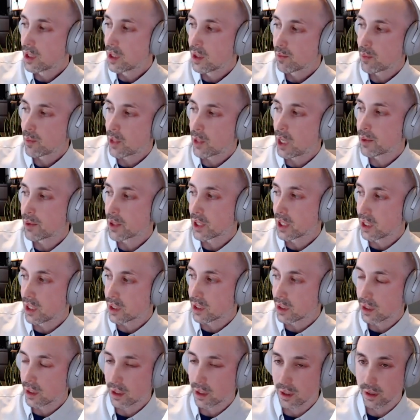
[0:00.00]

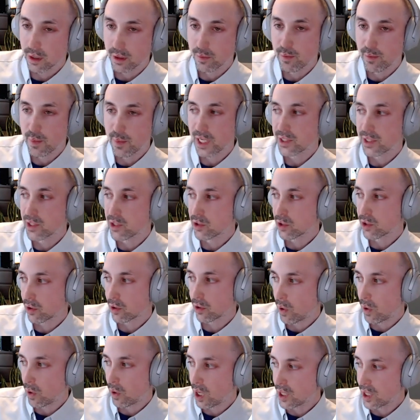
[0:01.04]
propagate the message
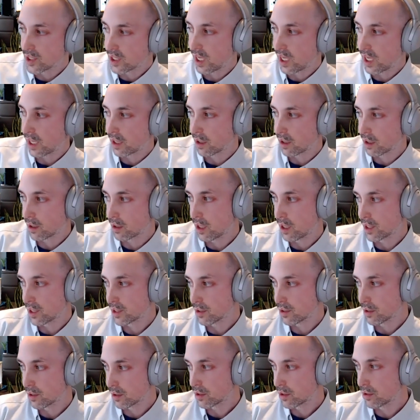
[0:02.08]
across Akka
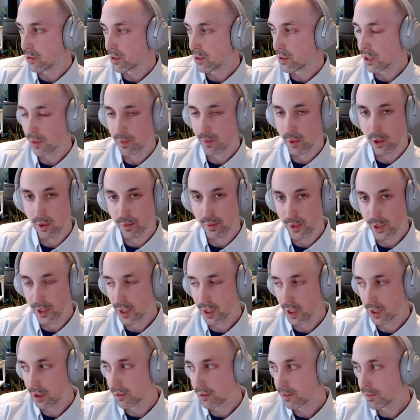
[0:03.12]
cluster to the appropriate
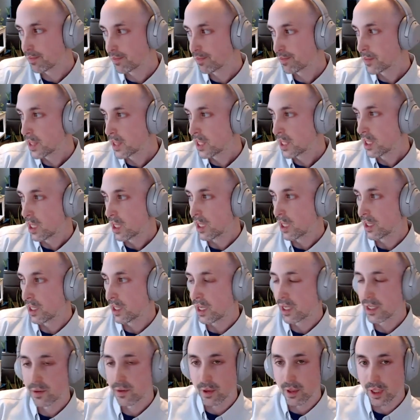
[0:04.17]
node. And
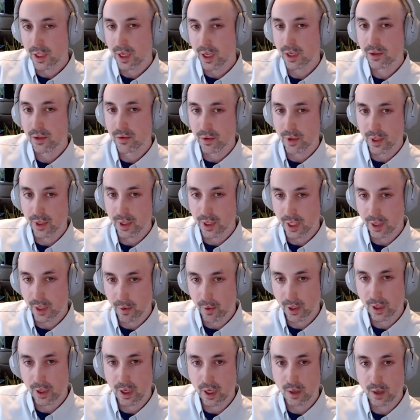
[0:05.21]
that's where the extra
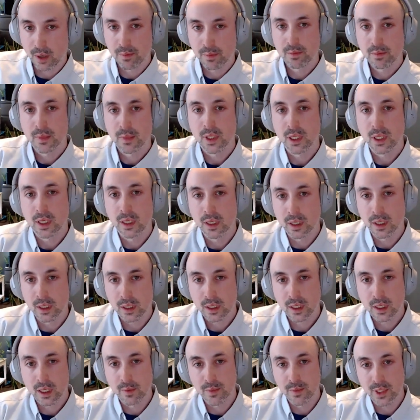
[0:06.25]
network hop
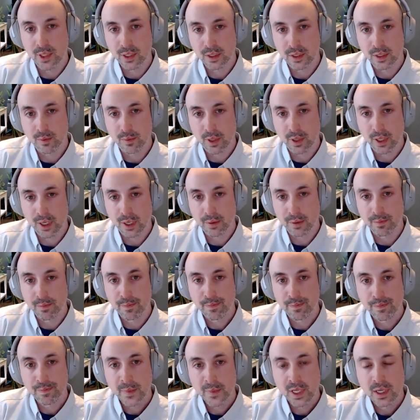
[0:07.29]
comes into play.
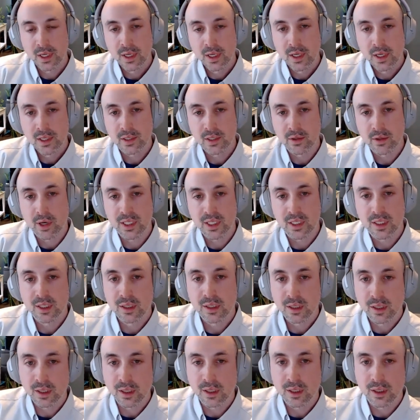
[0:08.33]
So
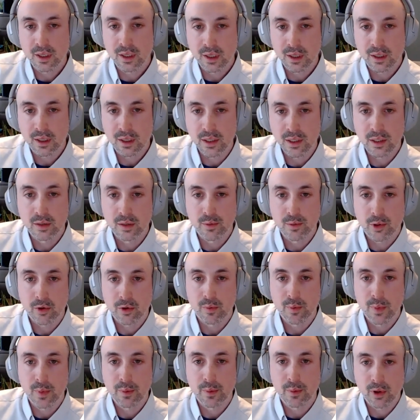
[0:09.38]
ideally, the consumer
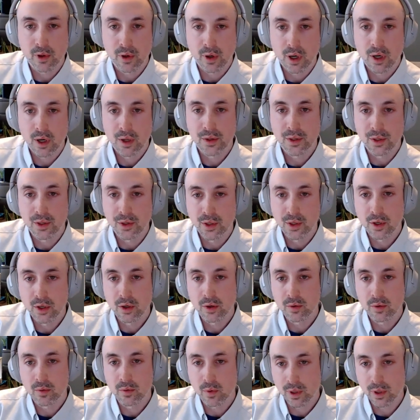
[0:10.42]
group member on the
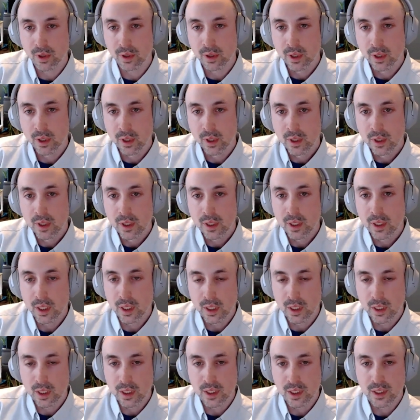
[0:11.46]
node where
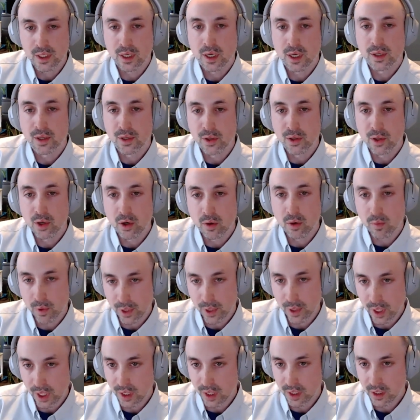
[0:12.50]
it is on the node where
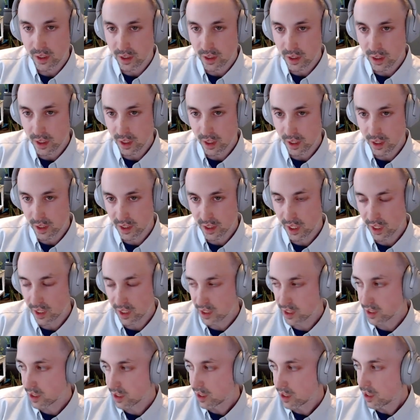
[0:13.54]
the entity
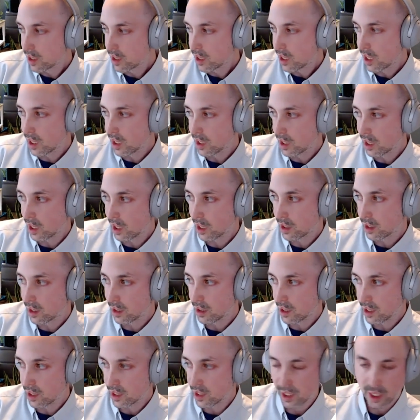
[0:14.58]
exists, and
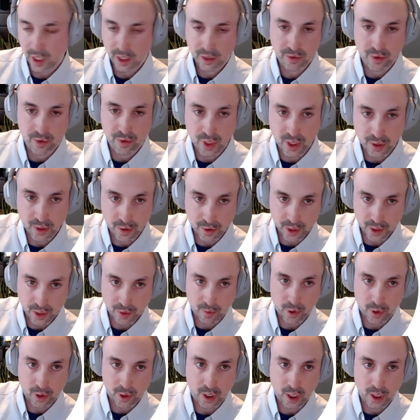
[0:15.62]
then this extra
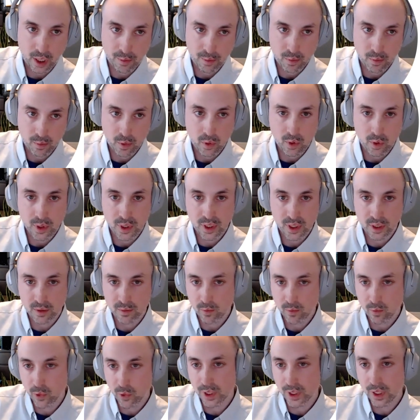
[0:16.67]
network hop
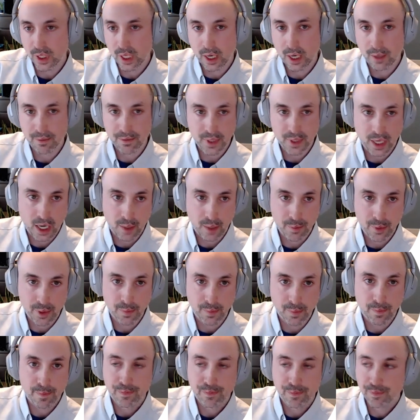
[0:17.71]
wouldn't have to
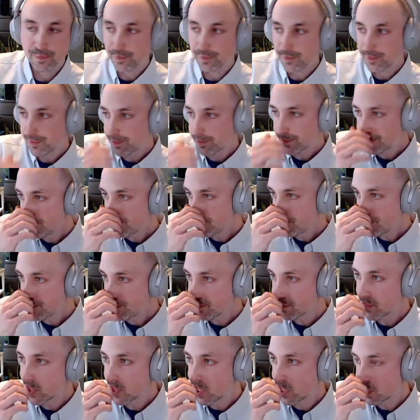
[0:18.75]
happen.
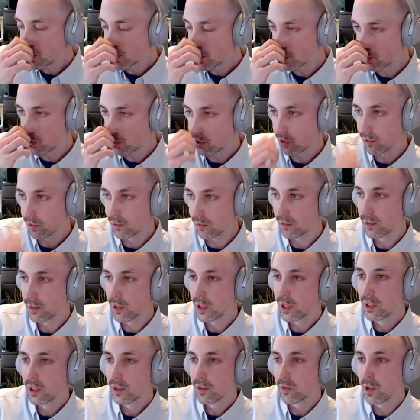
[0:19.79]
So
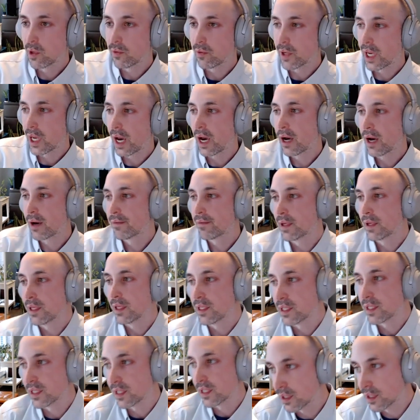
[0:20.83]
what we have
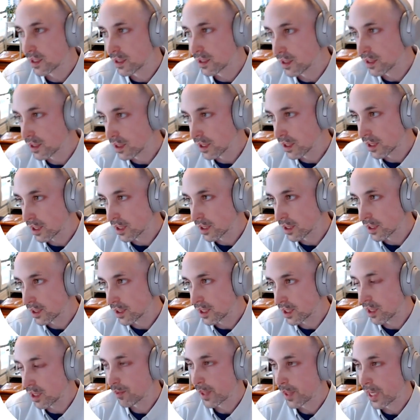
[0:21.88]
is in the
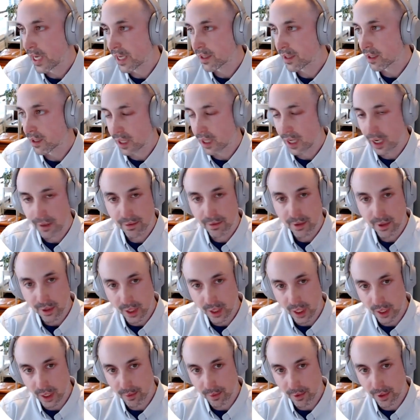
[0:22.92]
Alpakka Kafka
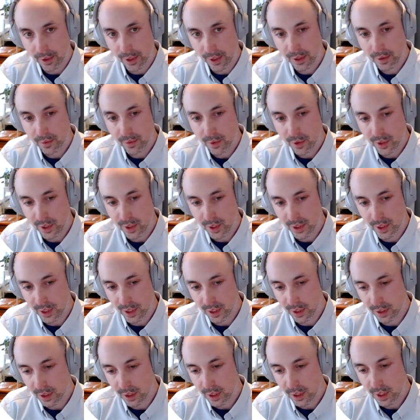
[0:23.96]
library, which is
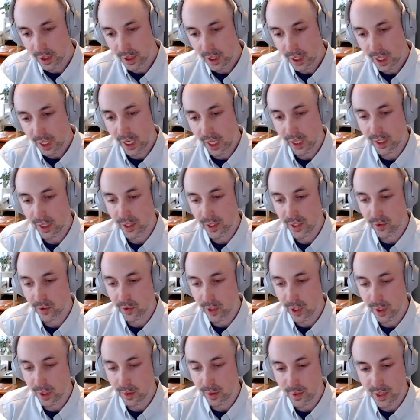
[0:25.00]
a Akka
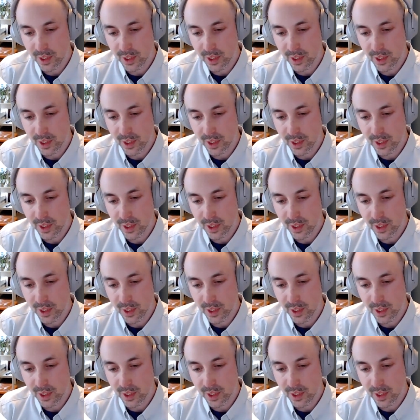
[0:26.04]
streams